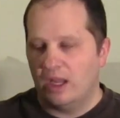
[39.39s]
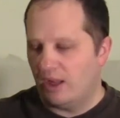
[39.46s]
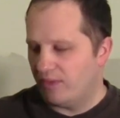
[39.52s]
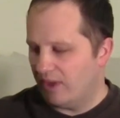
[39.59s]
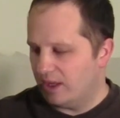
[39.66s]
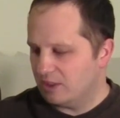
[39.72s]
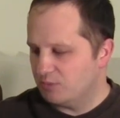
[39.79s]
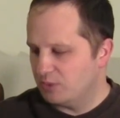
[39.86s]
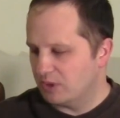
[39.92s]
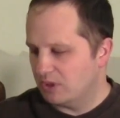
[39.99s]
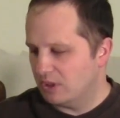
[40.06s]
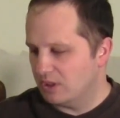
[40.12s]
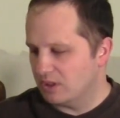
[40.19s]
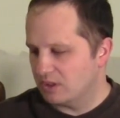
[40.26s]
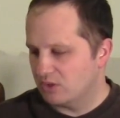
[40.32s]
And that's
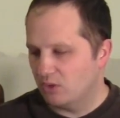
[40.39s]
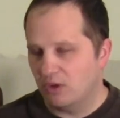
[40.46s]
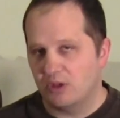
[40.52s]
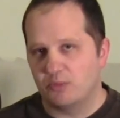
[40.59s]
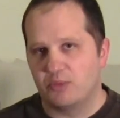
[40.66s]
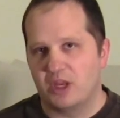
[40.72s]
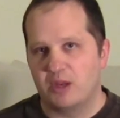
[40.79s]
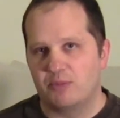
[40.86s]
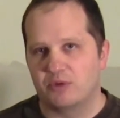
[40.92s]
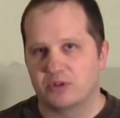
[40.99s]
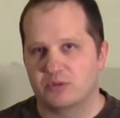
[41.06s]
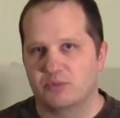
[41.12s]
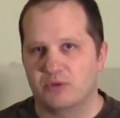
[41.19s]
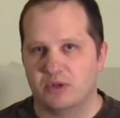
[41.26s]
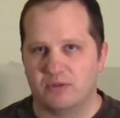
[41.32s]
because toilet paper
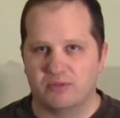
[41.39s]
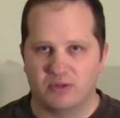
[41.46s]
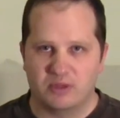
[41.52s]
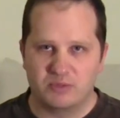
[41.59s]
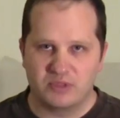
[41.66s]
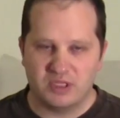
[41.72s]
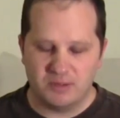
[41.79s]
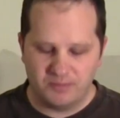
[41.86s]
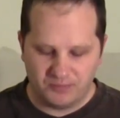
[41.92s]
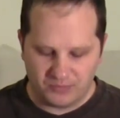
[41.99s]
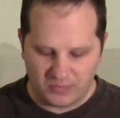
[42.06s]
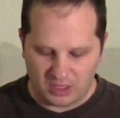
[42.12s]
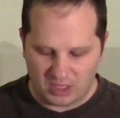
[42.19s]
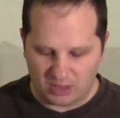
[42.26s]
is pretty flimsy